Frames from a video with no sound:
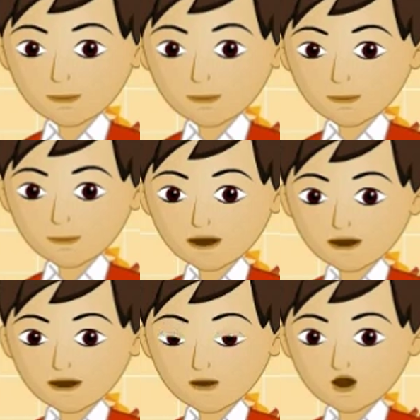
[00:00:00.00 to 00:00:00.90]
At
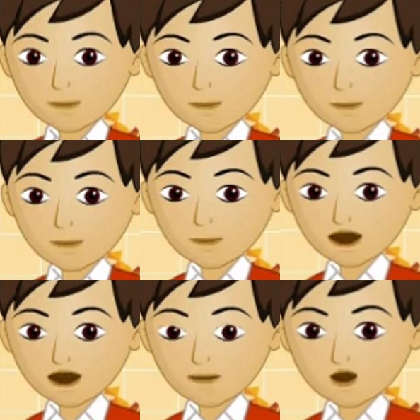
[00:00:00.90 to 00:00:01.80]
this stage,
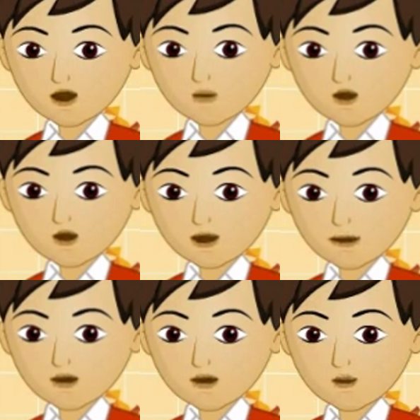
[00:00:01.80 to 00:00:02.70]
the solution becomes
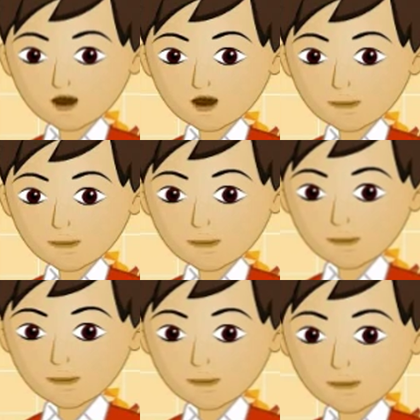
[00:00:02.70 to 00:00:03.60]
saturated.
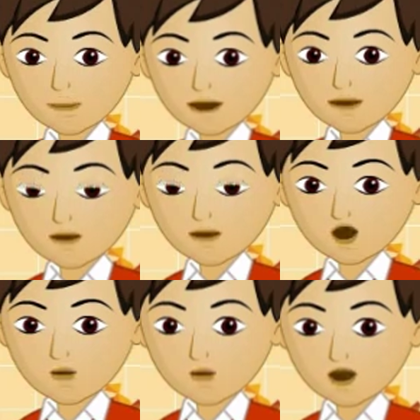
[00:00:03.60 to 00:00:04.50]
Thus,
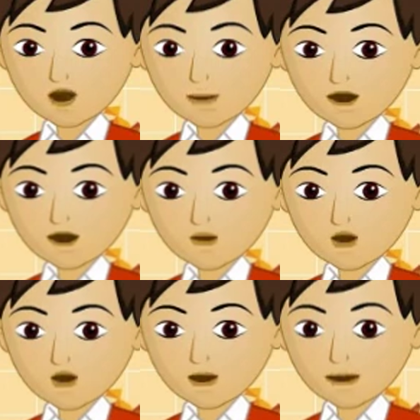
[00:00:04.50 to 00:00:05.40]
a solution is
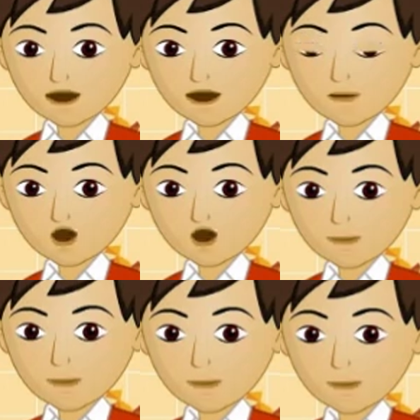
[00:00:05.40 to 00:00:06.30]
said to be
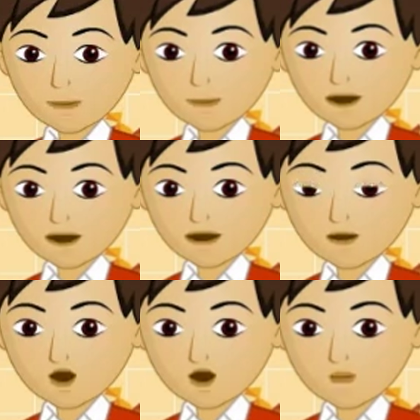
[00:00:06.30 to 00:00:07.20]
saturated if
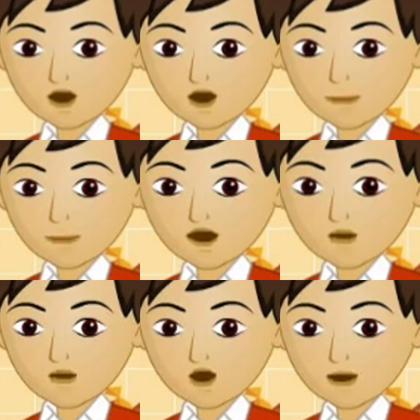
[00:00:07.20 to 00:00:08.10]
it cannot dissolve
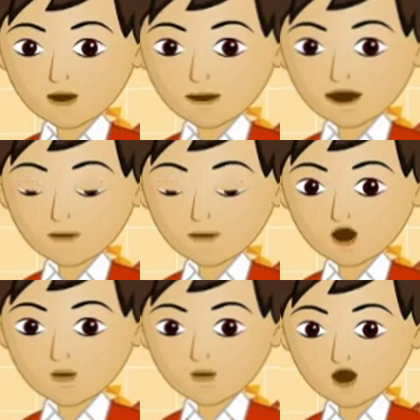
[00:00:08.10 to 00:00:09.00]
any more
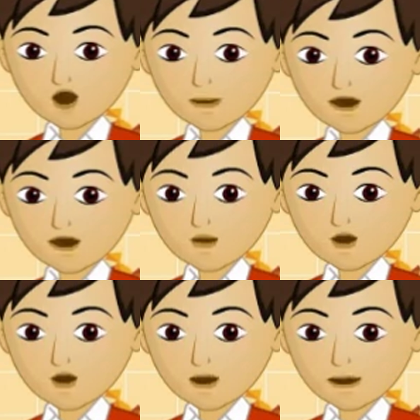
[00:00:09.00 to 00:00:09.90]
quantity of the given
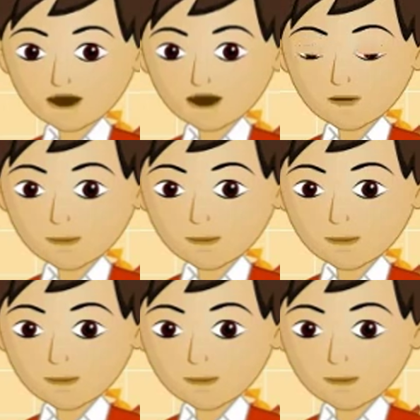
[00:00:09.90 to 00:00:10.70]
substance in it.